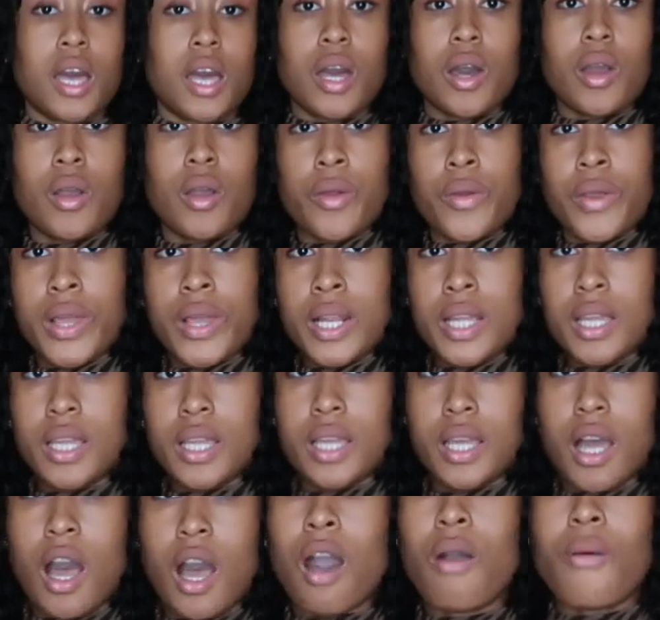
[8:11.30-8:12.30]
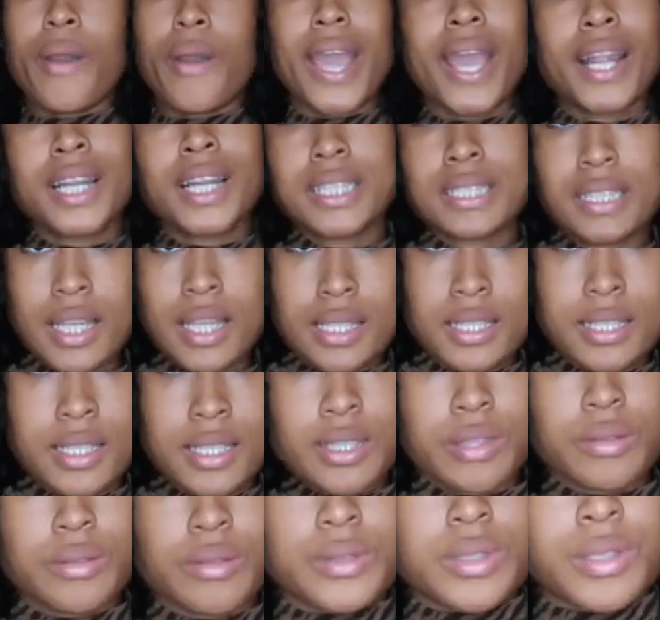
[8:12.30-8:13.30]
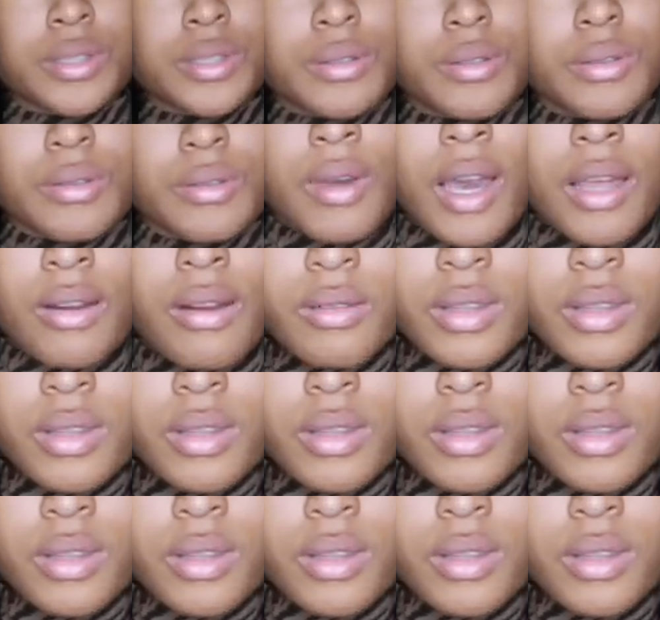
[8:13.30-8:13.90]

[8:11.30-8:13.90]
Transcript: Alrighty. Oh, and it's not see-through too.